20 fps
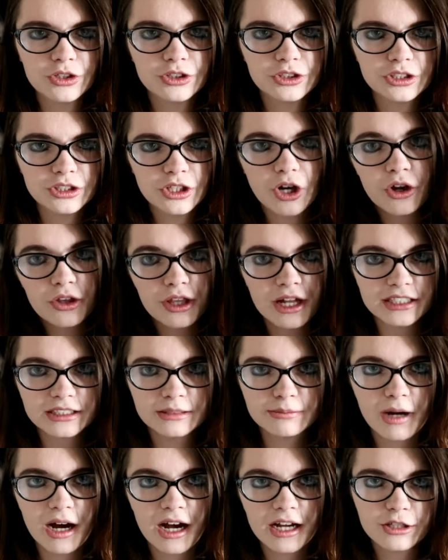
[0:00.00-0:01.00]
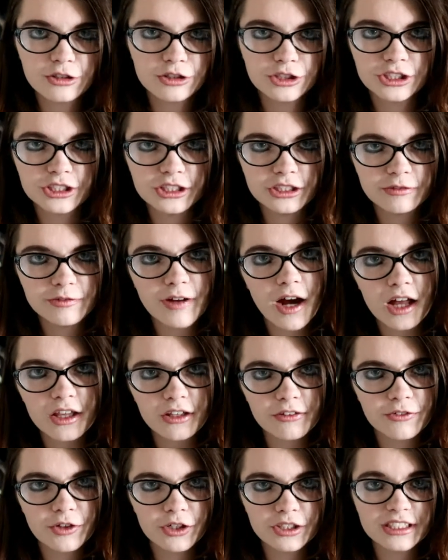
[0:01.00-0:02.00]
than just, oh, that's my crush's
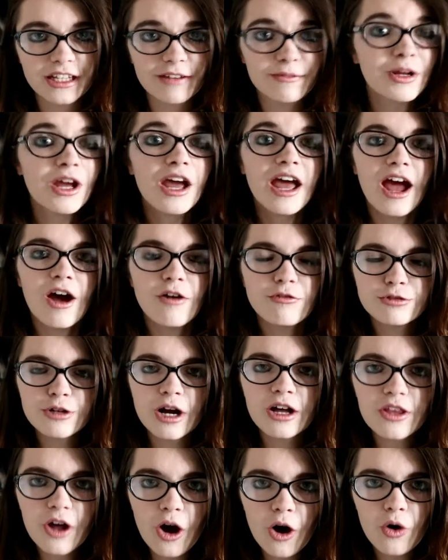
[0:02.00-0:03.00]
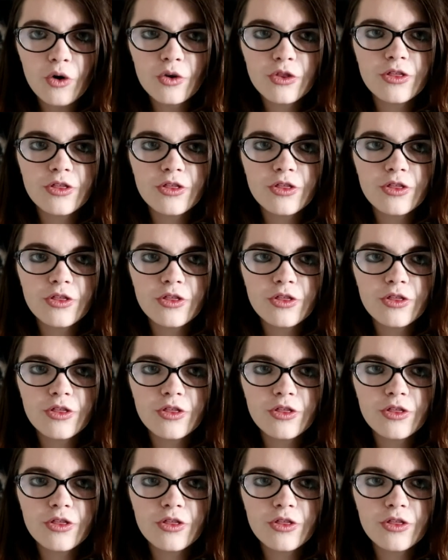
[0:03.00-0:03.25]
father, I've got to save him. Throughout the whole